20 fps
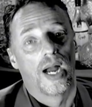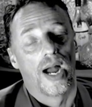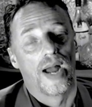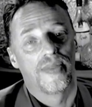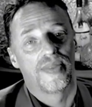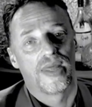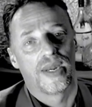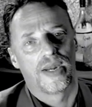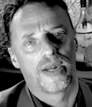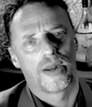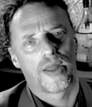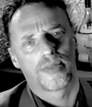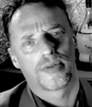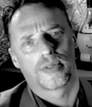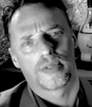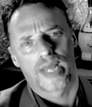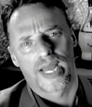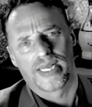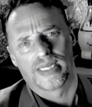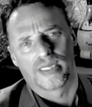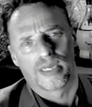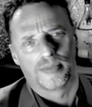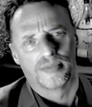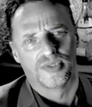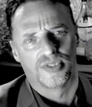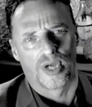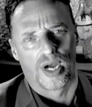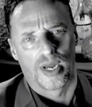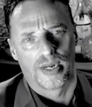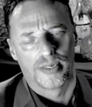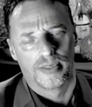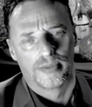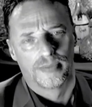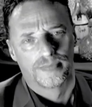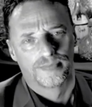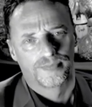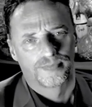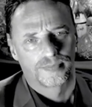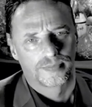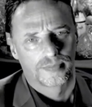and then another light comes on.
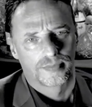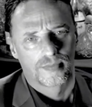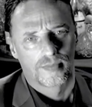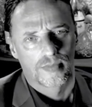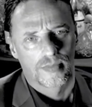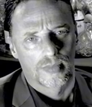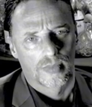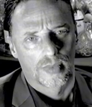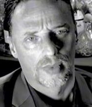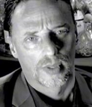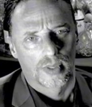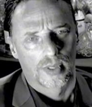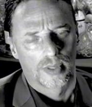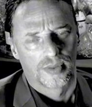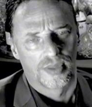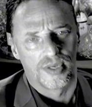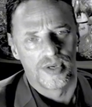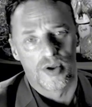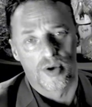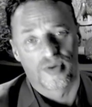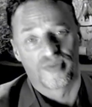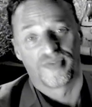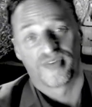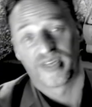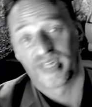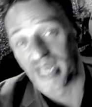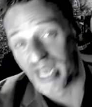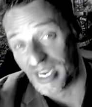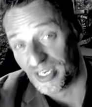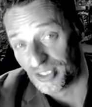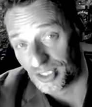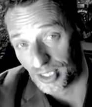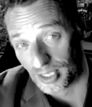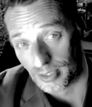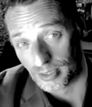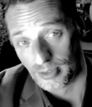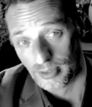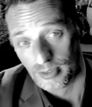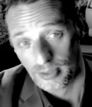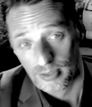The
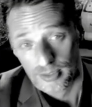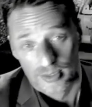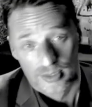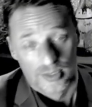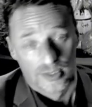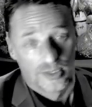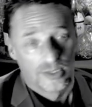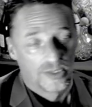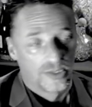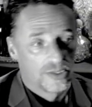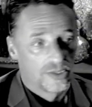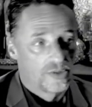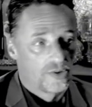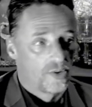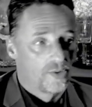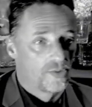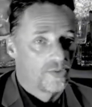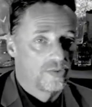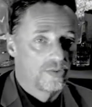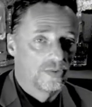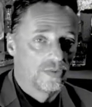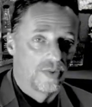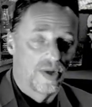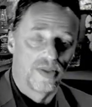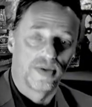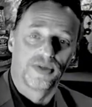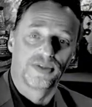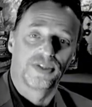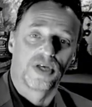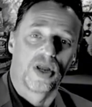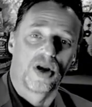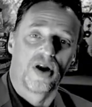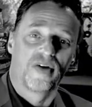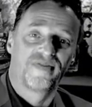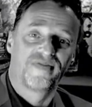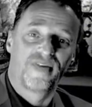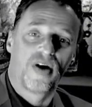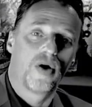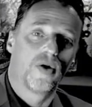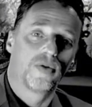notification, whether it's on our
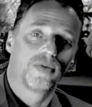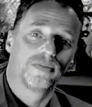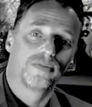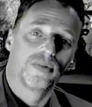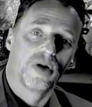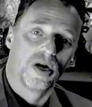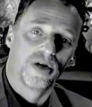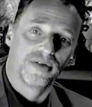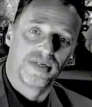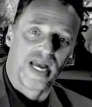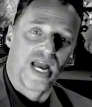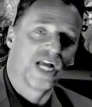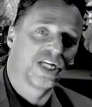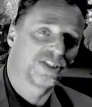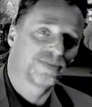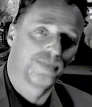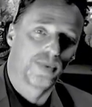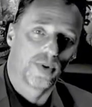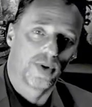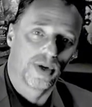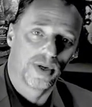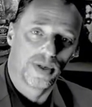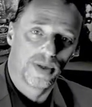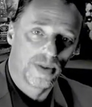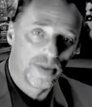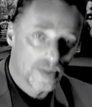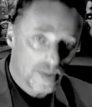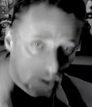phone, our dashboard,